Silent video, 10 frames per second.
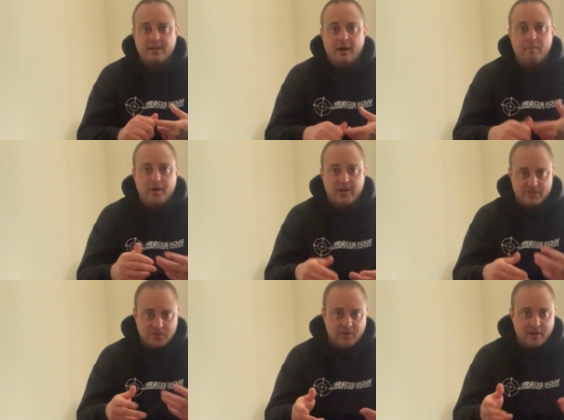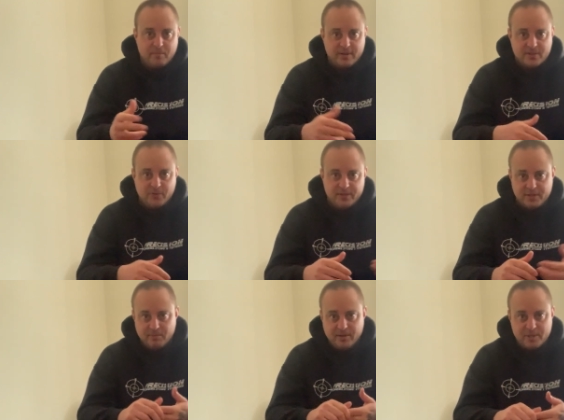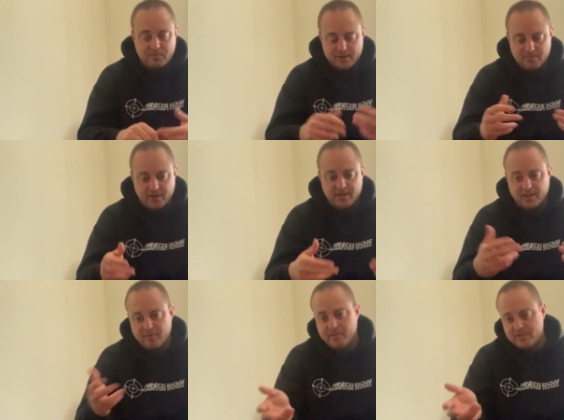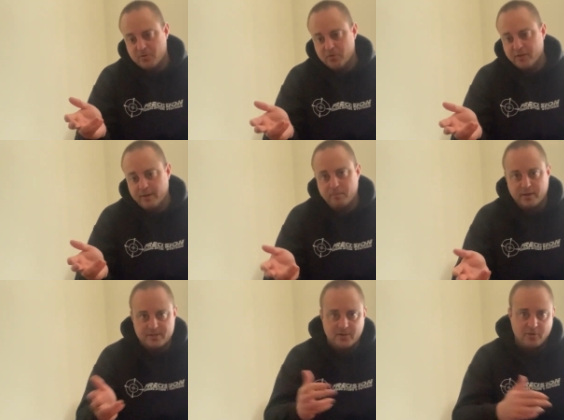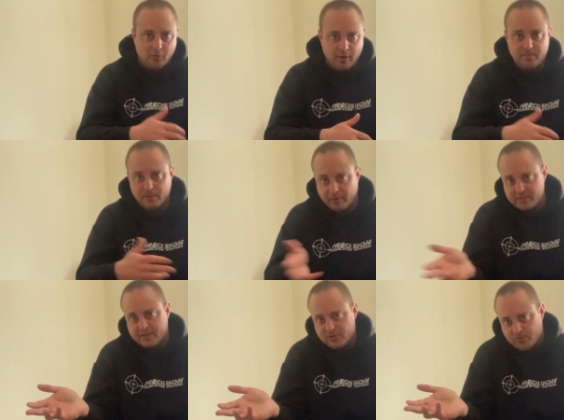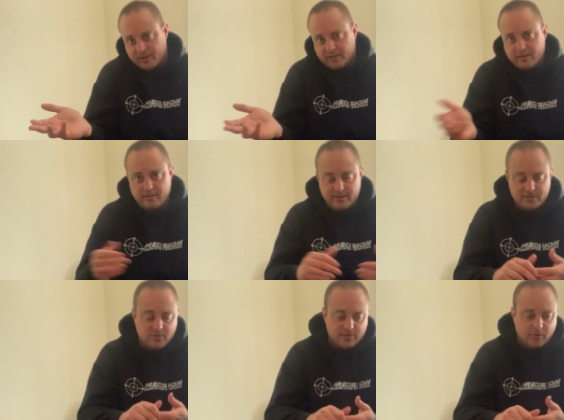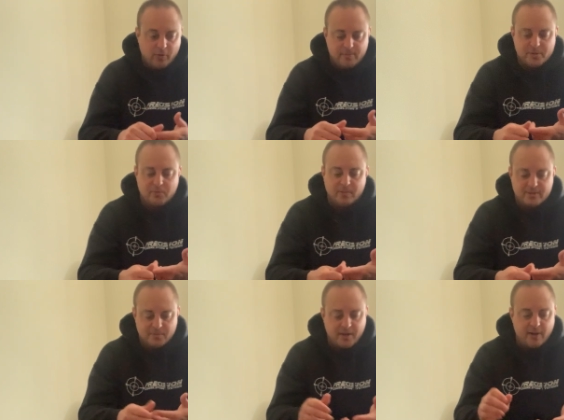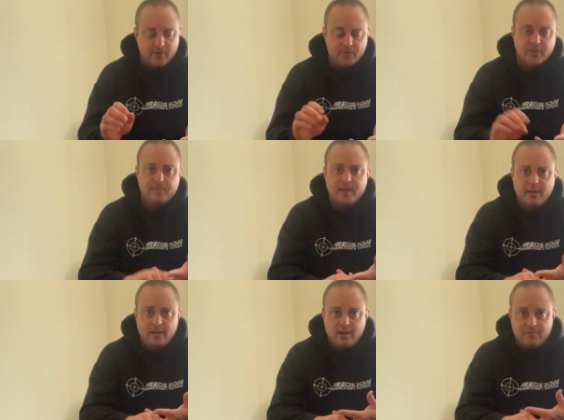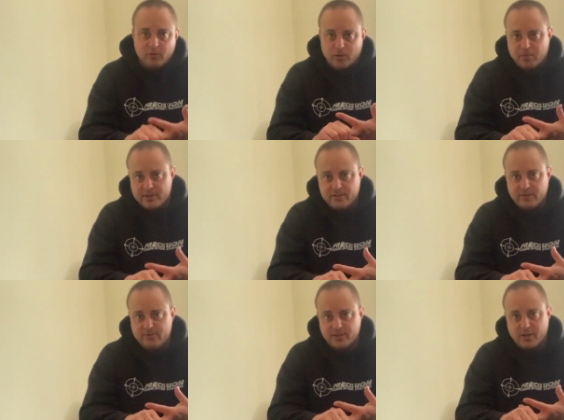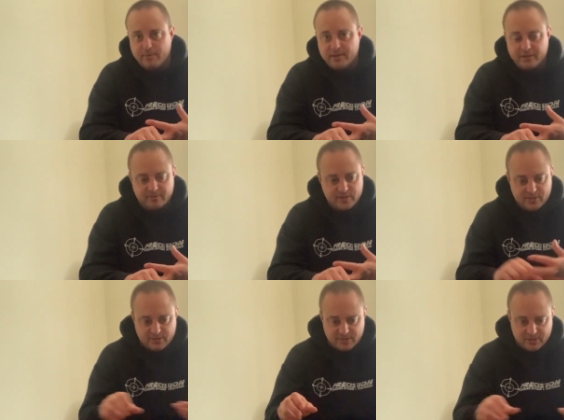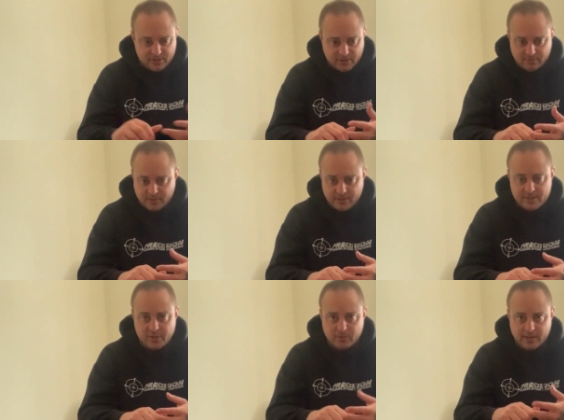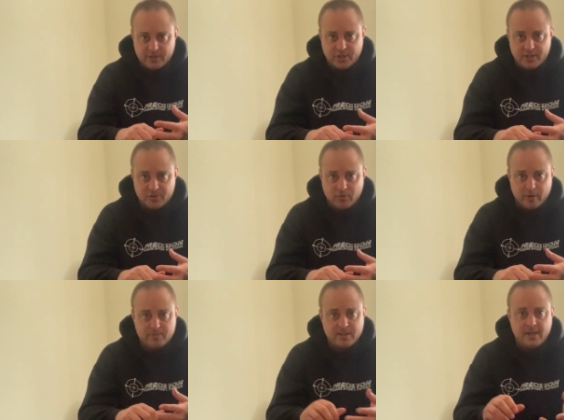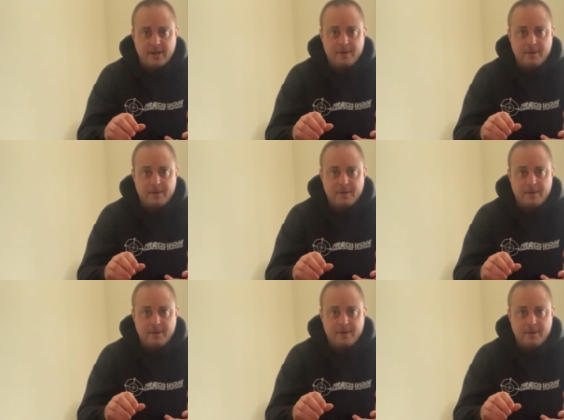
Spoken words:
a paused overhead press going into the bench press, but I think if it makes your overhead press go up, your pressing strength is going to go up. There's probably some carryover. And floor pressing, you use accommodating resistance and just continually change grips.